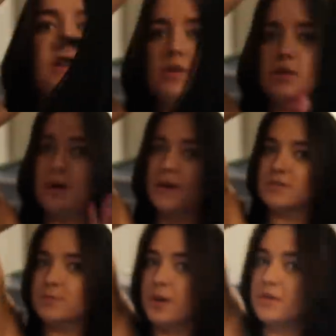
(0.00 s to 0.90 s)
a
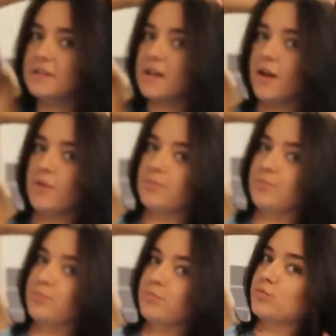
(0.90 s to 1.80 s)
Lulabelle's ponytail
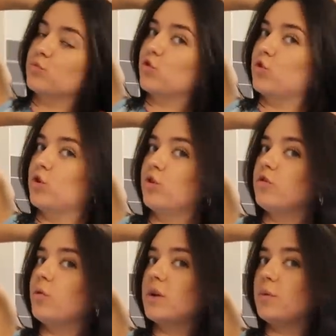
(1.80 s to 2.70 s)

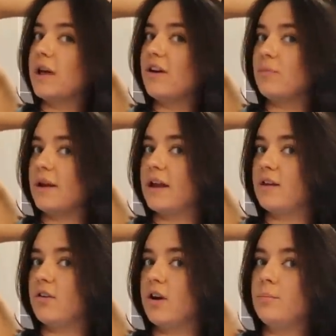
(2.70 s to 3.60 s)
when I wanna have my
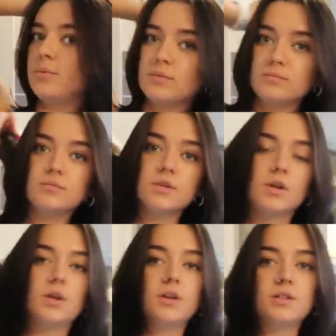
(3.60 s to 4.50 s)
hair up.
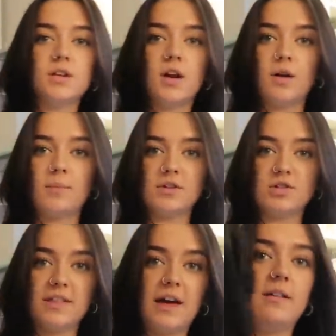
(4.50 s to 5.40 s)
So I might try that